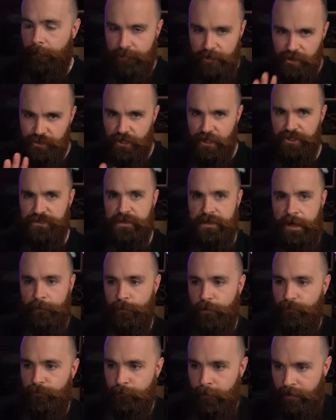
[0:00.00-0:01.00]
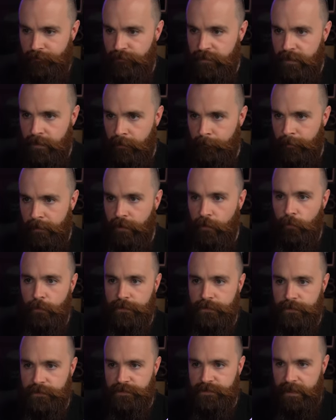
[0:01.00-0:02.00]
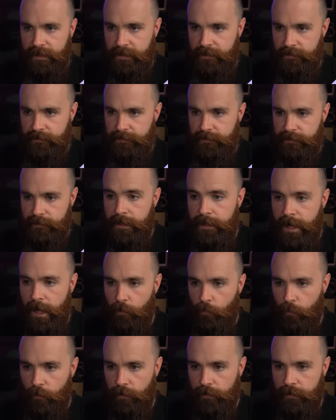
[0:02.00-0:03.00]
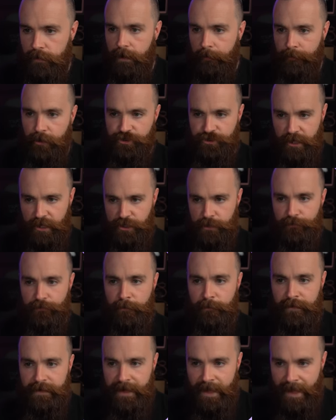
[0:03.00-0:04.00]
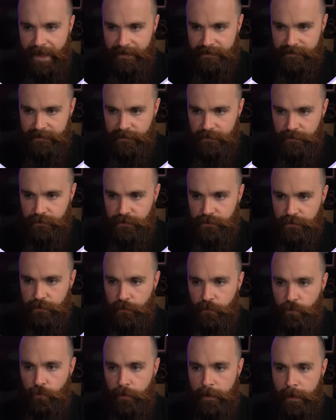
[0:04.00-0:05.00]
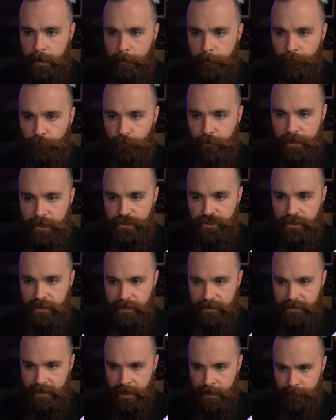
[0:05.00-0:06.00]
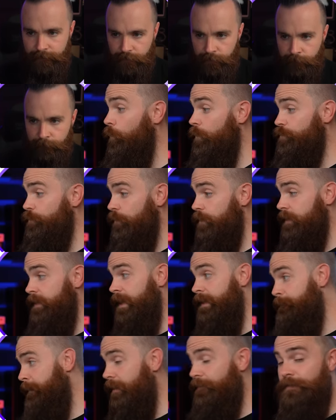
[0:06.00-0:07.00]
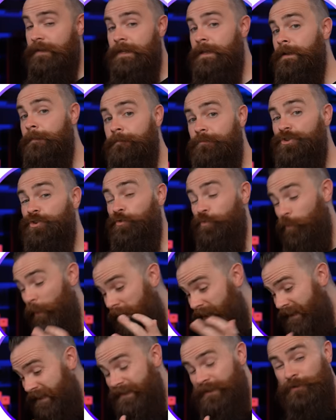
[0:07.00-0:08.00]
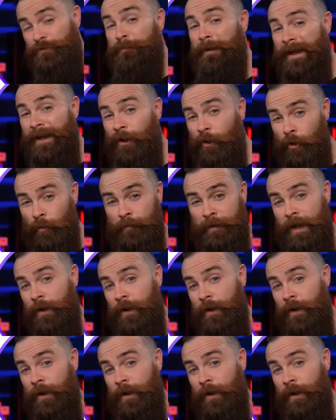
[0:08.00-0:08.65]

I'm gonna change the network for my V M by going to Settings, Network, and I'm gonna change it from N A T to Bridge Adapter, which will connect my V M directly to my home